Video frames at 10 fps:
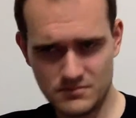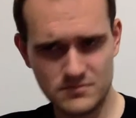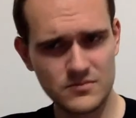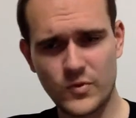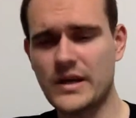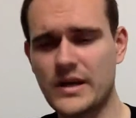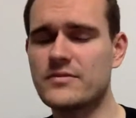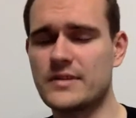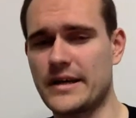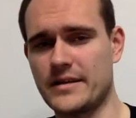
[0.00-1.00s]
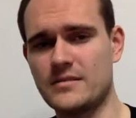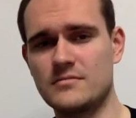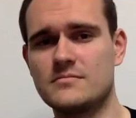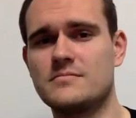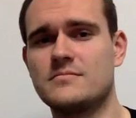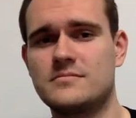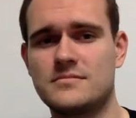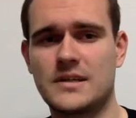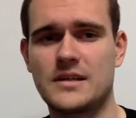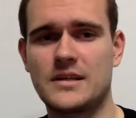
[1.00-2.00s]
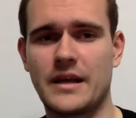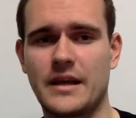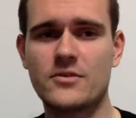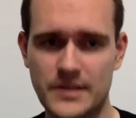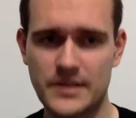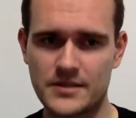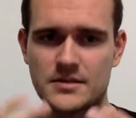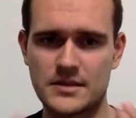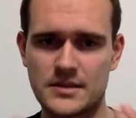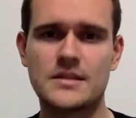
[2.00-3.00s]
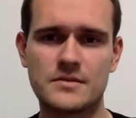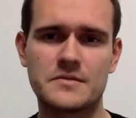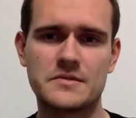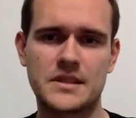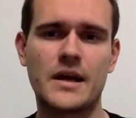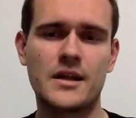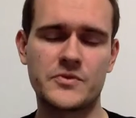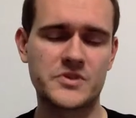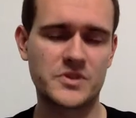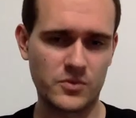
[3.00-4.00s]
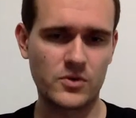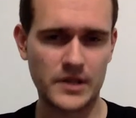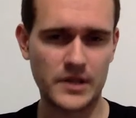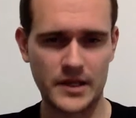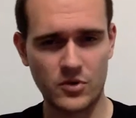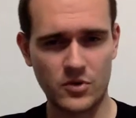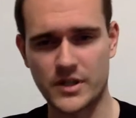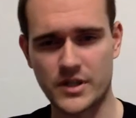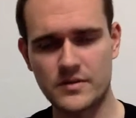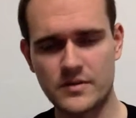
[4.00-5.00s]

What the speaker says: we kind of like it. It looks like it's still styled with like a bookshelf.